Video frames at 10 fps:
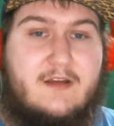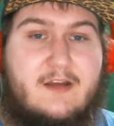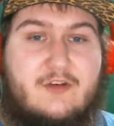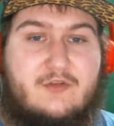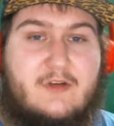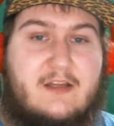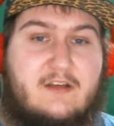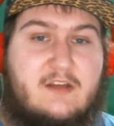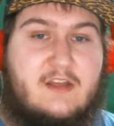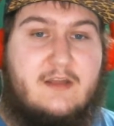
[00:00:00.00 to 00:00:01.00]
and trying
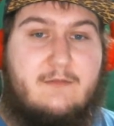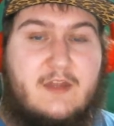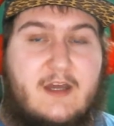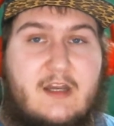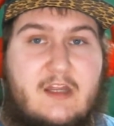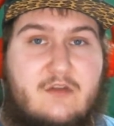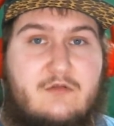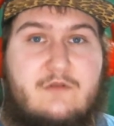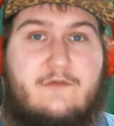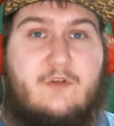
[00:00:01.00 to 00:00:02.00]
to keep that a
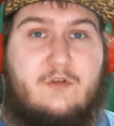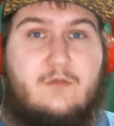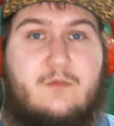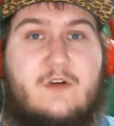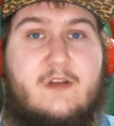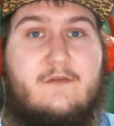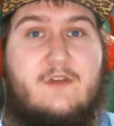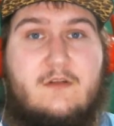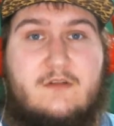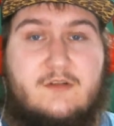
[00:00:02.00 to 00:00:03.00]
huge focal point of
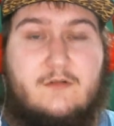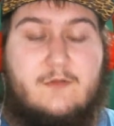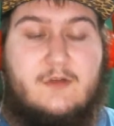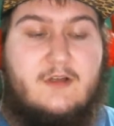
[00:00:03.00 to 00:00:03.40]
YouTube.